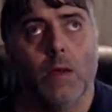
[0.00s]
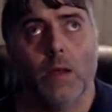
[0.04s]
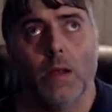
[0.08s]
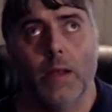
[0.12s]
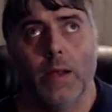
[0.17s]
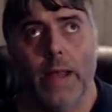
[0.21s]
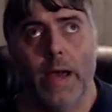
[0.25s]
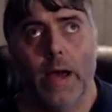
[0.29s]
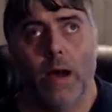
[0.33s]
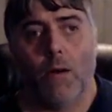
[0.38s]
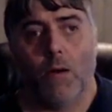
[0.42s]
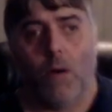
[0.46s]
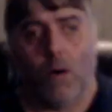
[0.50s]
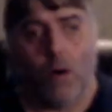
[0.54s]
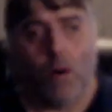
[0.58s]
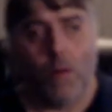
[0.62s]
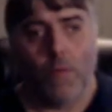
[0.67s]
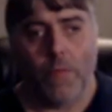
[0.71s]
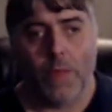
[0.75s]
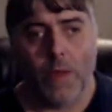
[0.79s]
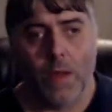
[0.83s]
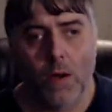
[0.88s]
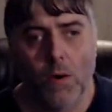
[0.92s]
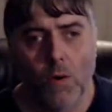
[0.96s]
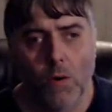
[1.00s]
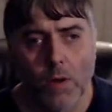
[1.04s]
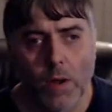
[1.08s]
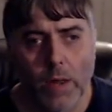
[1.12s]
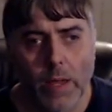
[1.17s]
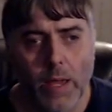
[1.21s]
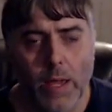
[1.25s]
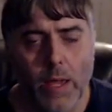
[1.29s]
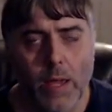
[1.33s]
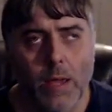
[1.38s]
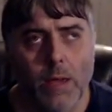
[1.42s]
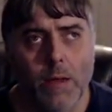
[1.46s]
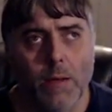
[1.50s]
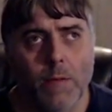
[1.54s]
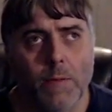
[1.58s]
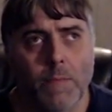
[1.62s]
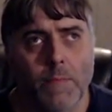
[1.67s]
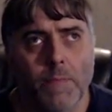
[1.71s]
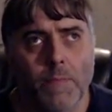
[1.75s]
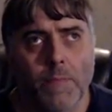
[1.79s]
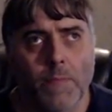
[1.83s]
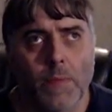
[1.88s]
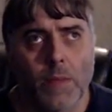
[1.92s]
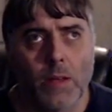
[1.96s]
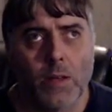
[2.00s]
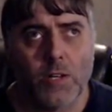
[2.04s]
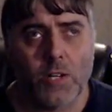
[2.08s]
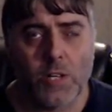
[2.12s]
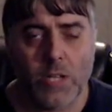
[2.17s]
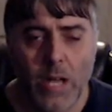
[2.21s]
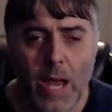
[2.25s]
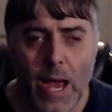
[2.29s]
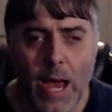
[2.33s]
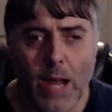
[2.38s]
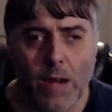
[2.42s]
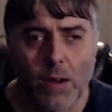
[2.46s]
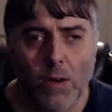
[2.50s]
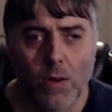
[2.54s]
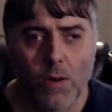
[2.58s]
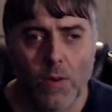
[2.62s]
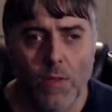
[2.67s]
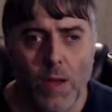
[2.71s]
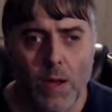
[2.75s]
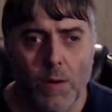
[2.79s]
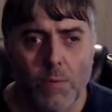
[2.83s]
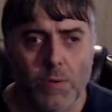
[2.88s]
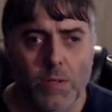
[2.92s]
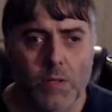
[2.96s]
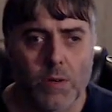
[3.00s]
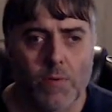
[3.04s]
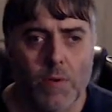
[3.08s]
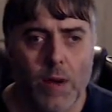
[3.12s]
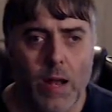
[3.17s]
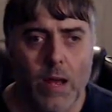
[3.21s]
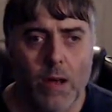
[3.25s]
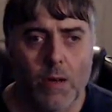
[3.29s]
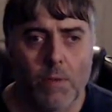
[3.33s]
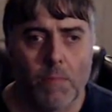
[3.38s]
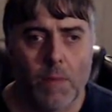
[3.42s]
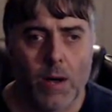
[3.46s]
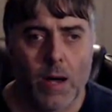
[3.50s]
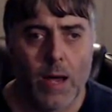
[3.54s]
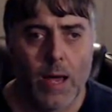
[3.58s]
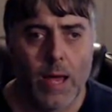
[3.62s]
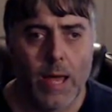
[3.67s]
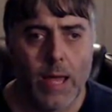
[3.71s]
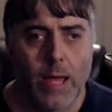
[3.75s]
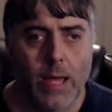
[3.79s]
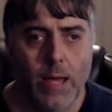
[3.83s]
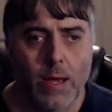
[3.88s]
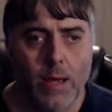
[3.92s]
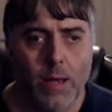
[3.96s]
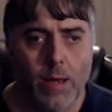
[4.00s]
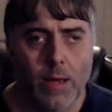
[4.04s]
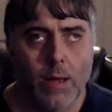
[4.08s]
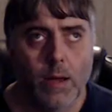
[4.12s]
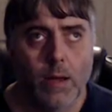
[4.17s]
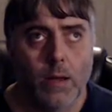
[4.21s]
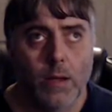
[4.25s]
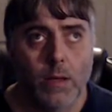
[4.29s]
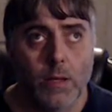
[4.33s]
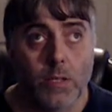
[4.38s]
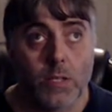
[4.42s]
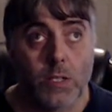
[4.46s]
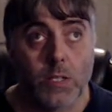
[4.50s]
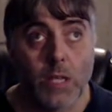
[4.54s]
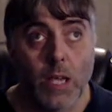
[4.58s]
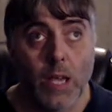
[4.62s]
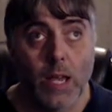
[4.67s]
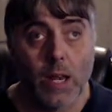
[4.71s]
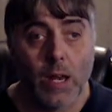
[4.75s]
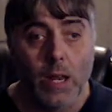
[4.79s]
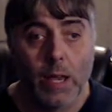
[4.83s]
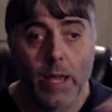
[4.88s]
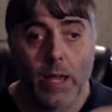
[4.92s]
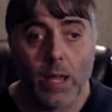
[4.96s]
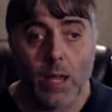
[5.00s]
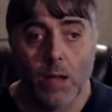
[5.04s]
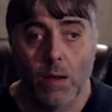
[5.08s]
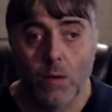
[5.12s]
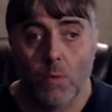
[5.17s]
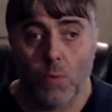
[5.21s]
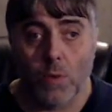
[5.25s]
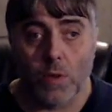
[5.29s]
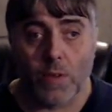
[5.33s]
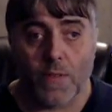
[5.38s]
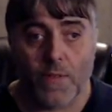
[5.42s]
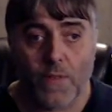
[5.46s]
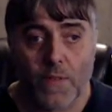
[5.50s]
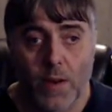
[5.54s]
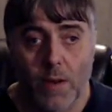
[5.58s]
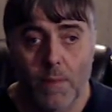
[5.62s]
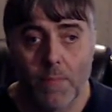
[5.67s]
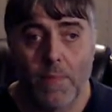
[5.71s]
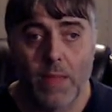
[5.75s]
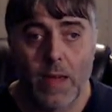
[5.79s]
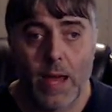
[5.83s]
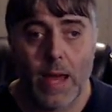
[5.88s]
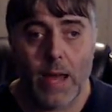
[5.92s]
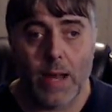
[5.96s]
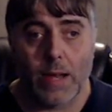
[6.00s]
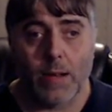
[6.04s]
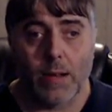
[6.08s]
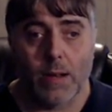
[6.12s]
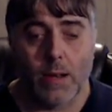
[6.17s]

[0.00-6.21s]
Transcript: Now, the only shadow that was around my ceiling was from that